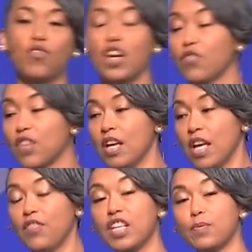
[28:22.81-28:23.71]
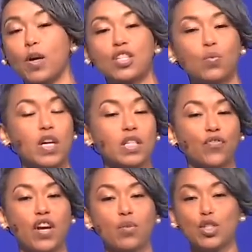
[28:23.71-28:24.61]
Fear if this person wins.
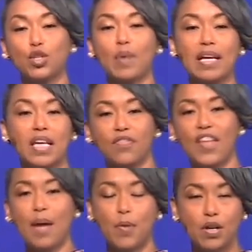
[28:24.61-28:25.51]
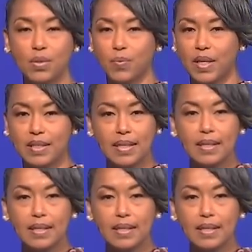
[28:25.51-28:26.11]
Fear what you might get if that person wins.